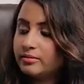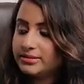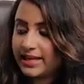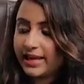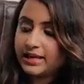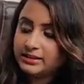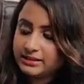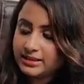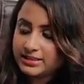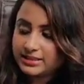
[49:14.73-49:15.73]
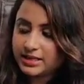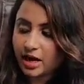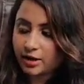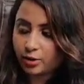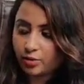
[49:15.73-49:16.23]
say in this
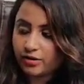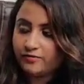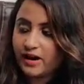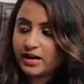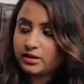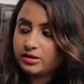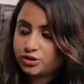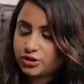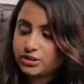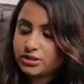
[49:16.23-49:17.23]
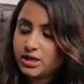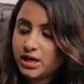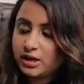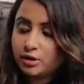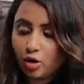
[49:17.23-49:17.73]
scenario, if I had just
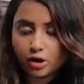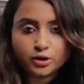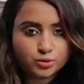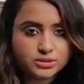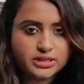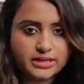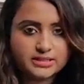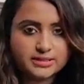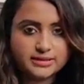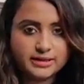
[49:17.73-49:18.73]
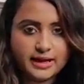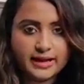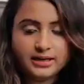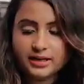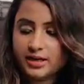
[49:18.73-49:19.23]
not used the external
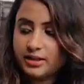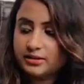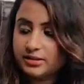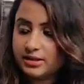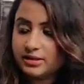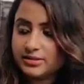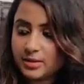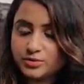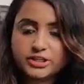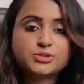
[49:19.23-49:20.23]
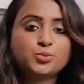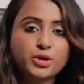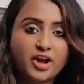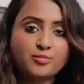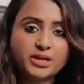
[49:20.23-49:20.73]
light, the subjects would
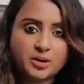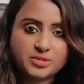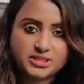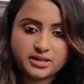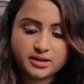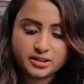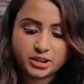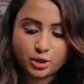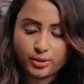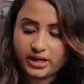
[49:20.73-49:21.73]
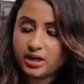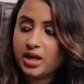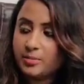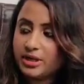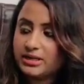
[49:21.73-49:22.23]
have become a silhouette,
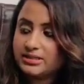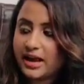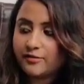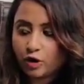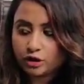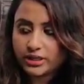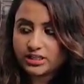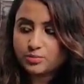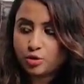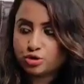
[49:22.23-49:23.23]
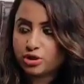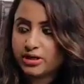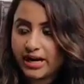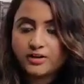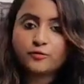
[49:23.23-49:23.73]
because I've got the exposure
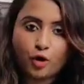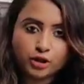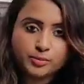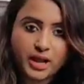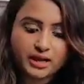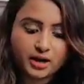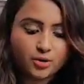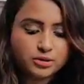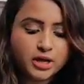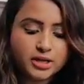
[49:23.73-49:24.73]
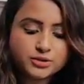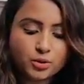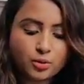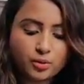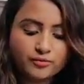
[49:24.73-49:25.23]
right for the background.
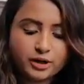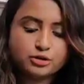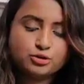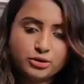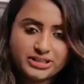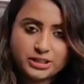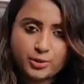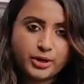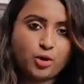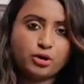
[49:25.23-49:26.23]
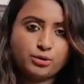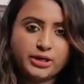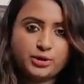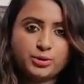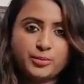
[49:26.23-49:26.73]
So when you're shooting silhouette, all you
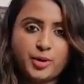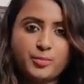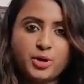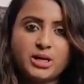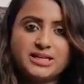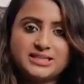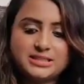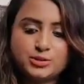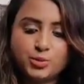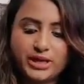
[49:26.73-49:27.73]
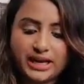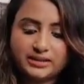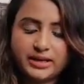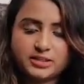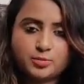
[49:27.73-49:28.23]
need to remember is to get
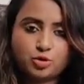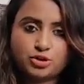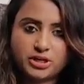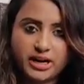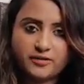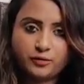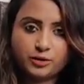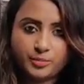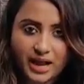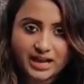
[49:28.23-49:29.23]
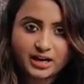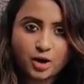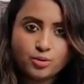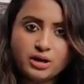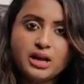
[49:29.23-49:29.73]
the exposure right for the
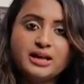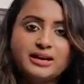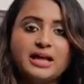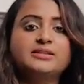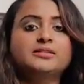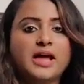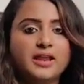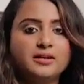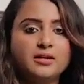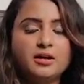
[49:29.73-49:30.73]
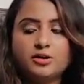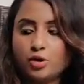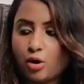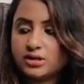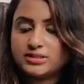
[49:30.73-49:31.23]
background rather than
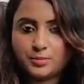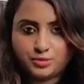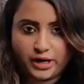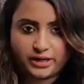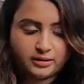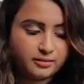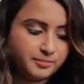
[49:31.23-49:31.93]
your subject,